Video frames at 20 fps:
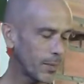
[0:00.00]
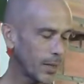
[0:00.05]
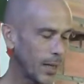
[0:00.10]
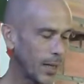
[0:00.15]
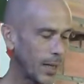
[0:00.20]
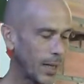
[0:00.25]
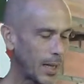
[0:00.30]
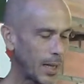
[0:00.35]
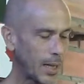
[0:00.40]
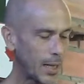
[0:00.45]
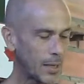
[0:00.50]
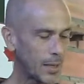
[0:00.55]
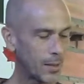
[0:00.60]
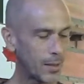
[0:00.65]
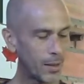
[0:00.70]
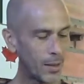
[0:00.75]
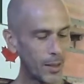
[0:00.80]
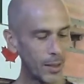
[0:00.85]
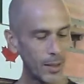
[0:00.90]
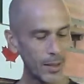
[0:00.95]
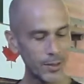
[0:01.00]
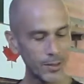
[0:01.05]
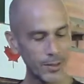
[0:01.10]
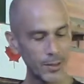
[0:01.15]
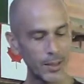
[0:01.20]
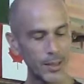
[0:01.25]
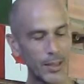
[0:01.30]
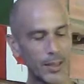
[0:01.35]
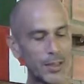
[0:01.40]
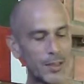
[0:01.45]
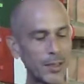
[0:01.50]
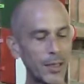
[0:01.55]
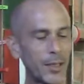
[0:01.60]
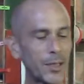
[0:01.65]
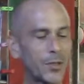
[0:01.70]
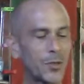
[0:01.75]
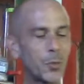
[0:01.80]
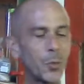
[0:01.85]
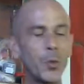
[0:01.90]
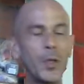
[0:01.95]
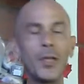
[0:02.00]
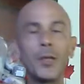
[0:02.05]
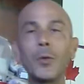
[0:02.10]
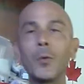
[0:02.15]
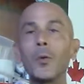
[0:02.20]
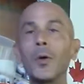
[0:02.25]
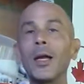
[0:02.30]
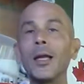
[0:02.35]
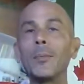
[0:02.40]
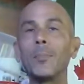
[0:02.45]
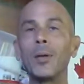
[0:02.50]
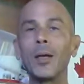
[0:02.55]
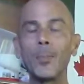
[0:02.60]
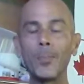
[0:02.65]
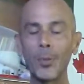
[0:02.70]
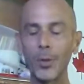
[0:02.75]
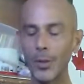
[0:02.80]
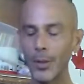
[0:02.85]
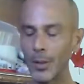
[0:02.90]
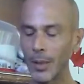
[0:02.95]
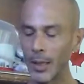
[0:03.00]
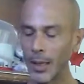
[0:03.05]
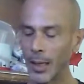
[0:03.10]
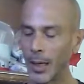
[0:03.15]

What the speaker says: And this is a sweet red pepper,